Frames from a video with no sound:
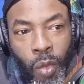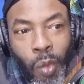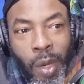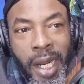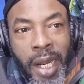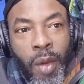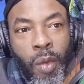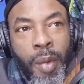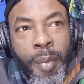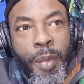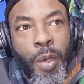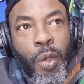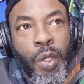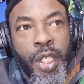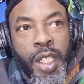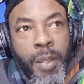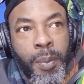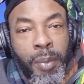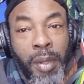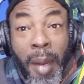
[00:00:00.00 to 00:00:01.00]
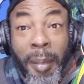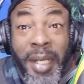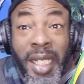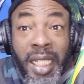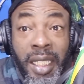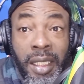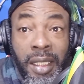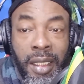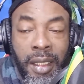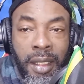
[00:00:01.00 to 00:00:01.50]
one of our most
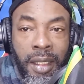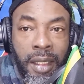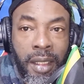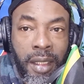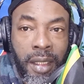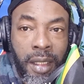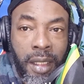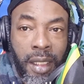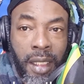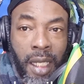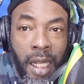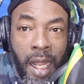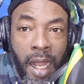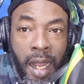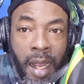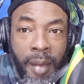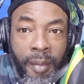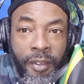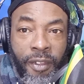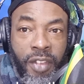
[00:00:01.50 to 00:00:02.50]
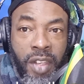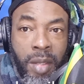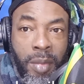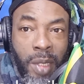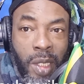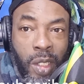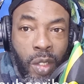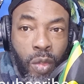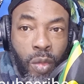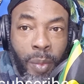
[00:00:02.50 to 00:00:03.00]
prominent
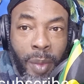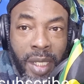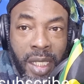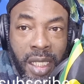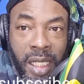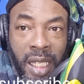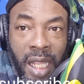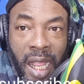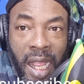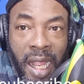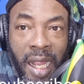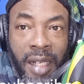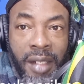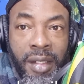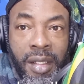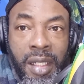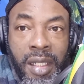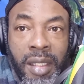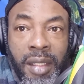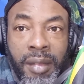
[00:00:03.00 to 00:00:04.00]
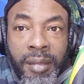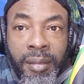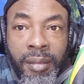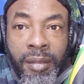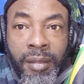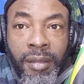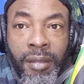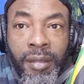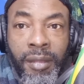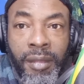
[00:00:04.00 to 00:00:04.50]
female superstars,
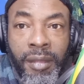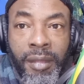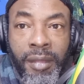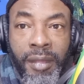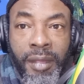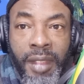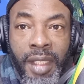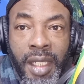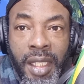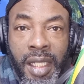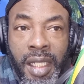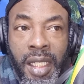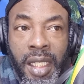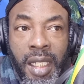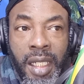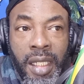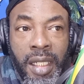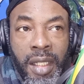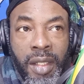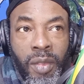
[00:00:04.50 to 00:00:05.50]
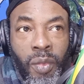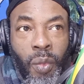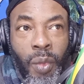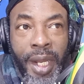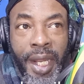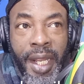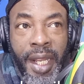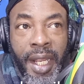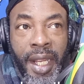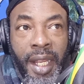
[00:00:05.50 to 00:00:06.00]
see,
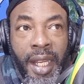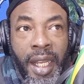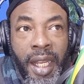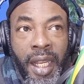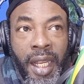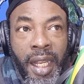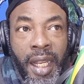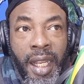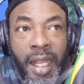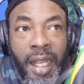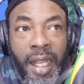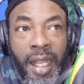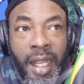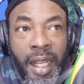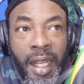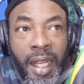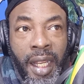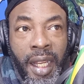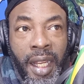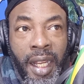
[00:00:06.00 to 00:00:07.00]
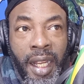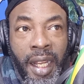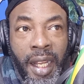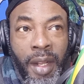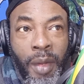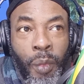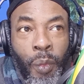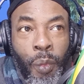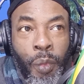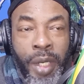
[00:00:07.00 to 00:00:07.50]
where
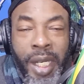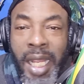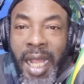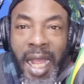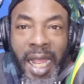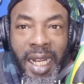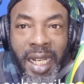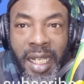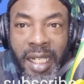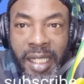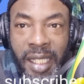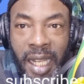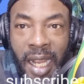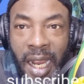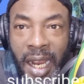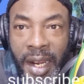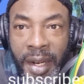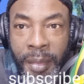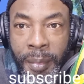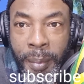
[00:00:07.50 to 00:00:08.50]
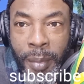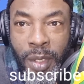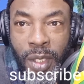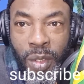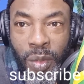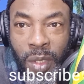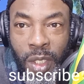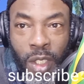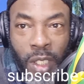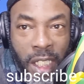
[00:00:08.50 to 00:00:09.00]
regardless of her
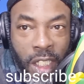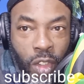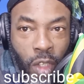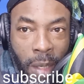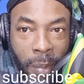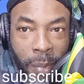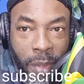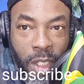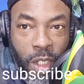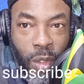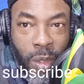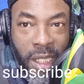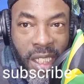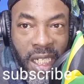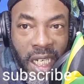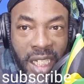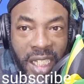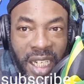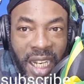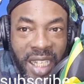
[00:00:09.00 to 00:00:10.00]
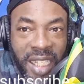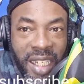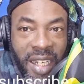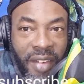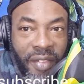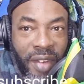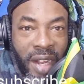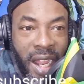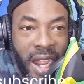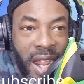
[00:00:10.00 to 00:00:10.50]
sexual persuasion, she has
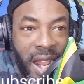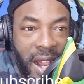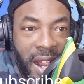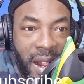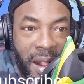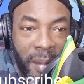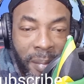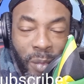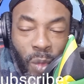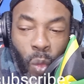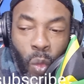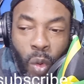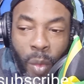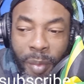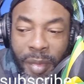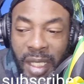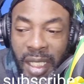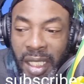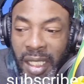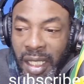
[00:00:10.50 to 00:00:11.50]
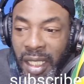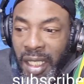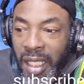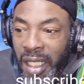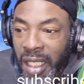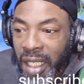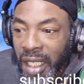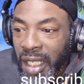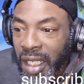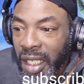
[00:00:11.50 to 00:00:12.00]
never openly